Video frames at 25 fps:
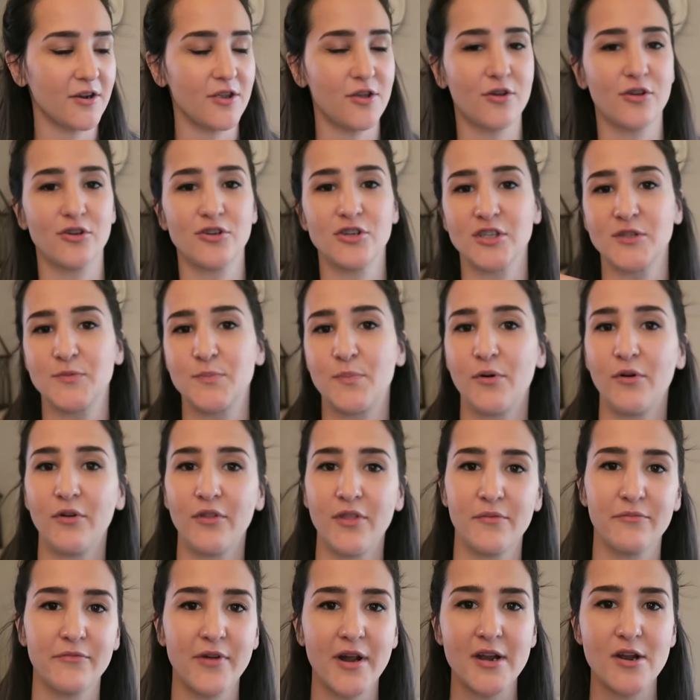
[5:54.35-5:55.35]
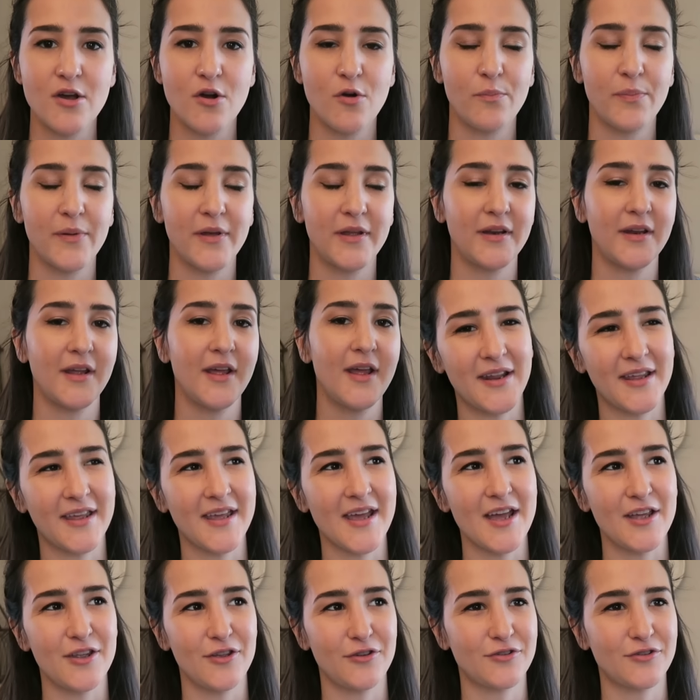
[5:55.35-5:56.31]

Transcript: You can just pull them right open. And again,